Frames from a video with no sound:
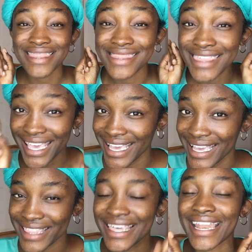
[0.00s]

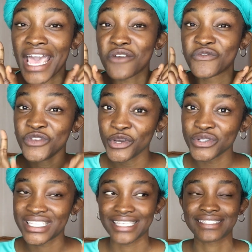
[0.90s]
thing that I've
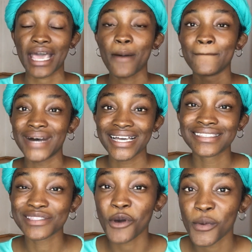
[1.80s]
noticed
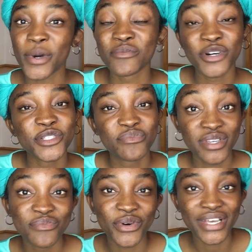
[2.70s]
amongst Copperbelt
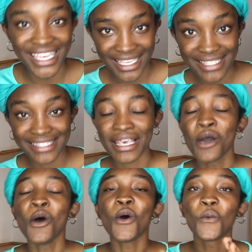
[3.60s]
people is
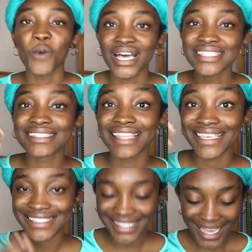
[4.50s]
once
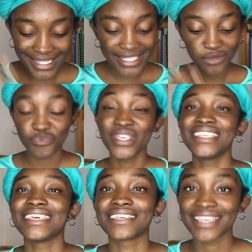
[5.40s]
they start
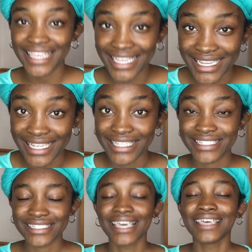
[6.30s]
speaking English,